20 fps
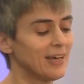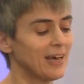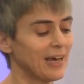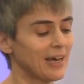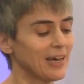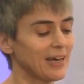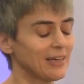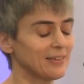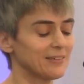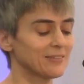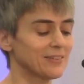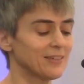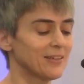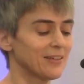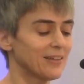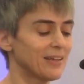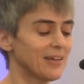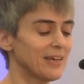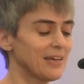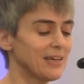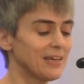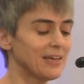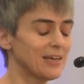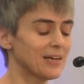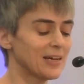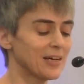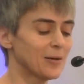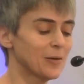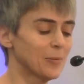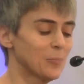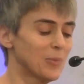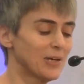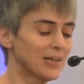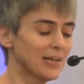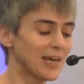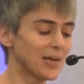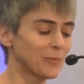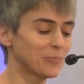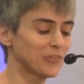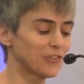And they um,
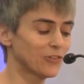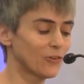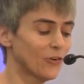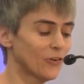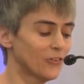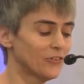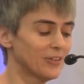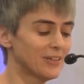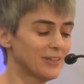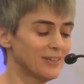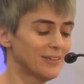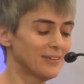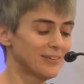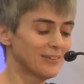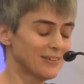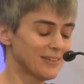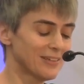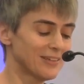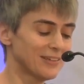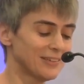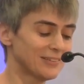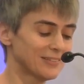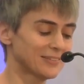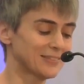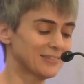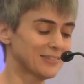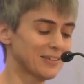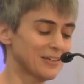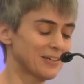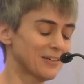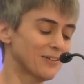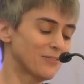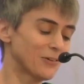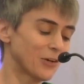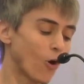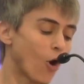leapt on this uh,